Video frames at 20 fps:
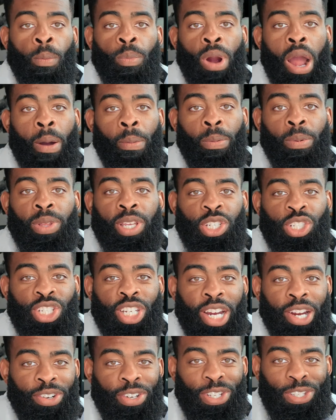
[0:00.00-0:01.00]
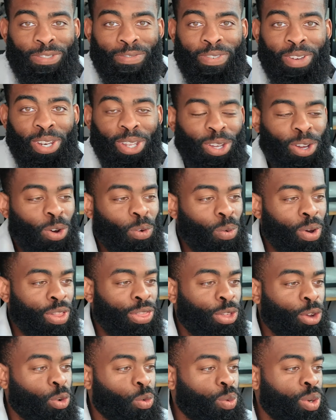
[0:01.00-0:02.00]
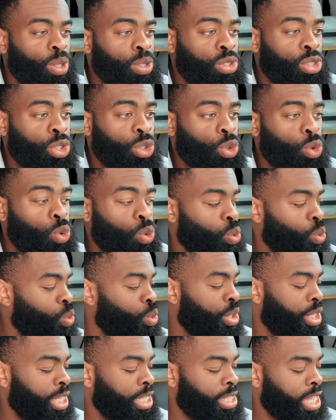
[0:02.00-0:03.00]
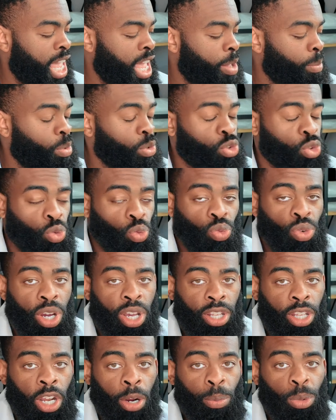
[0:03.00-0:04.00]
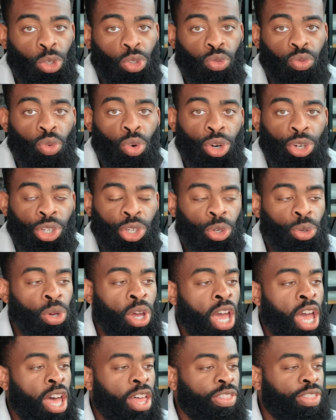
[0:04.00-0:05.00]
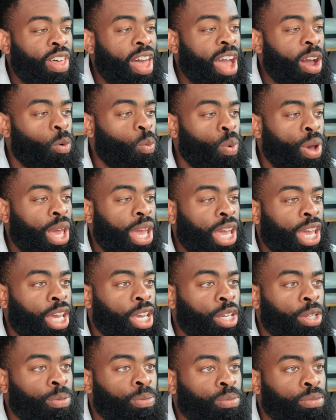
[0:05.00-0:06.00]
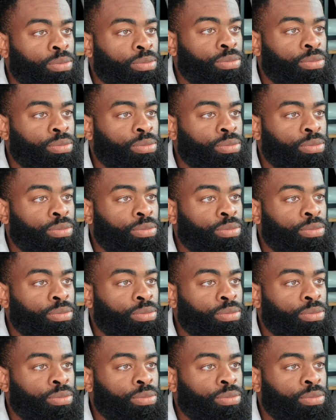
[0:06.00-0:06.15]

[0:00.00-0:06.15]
probably share this video with your realtor who is able to run numbers for you. That way